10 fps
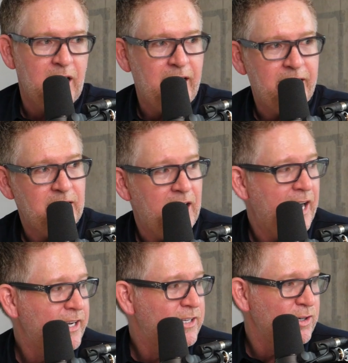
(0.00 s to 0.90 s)
I
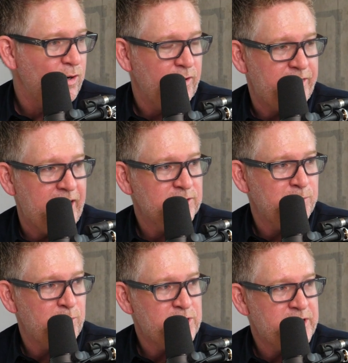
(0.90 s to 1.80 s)
I concur a
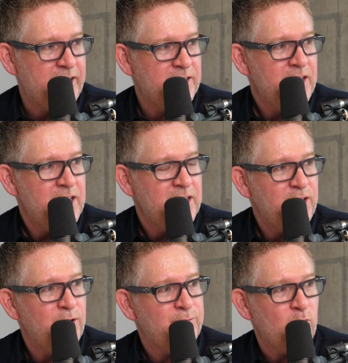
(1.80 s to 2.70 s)
thousand percent you know,